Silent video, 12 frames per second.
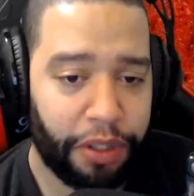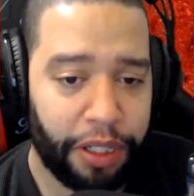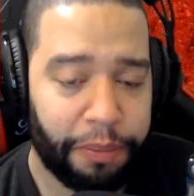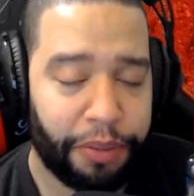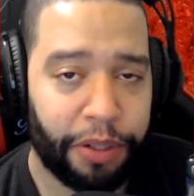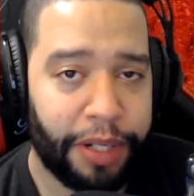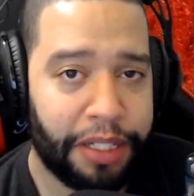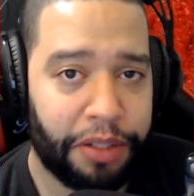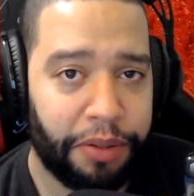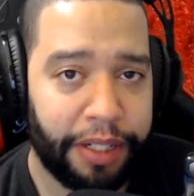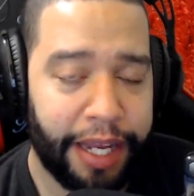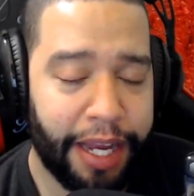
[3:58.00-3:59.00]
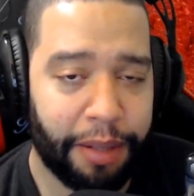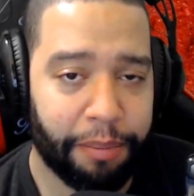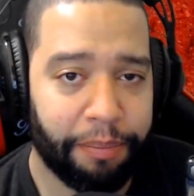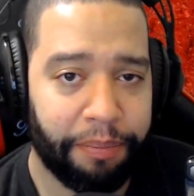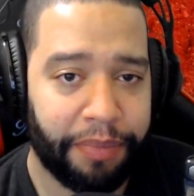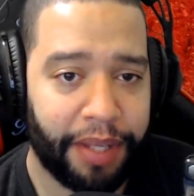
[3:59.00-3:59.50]
progress through the
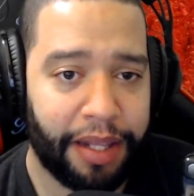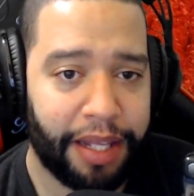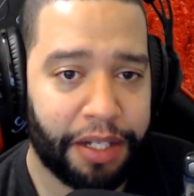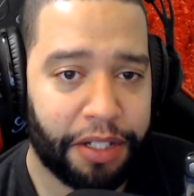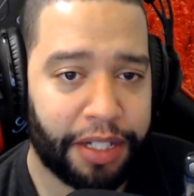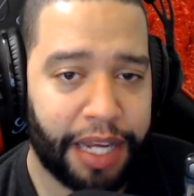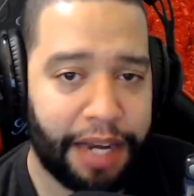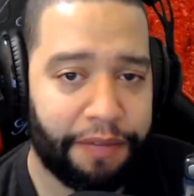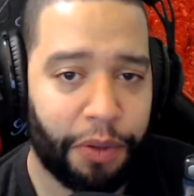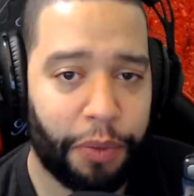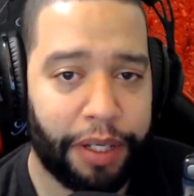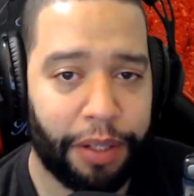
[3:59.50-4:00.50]
game. And that's just kind of the way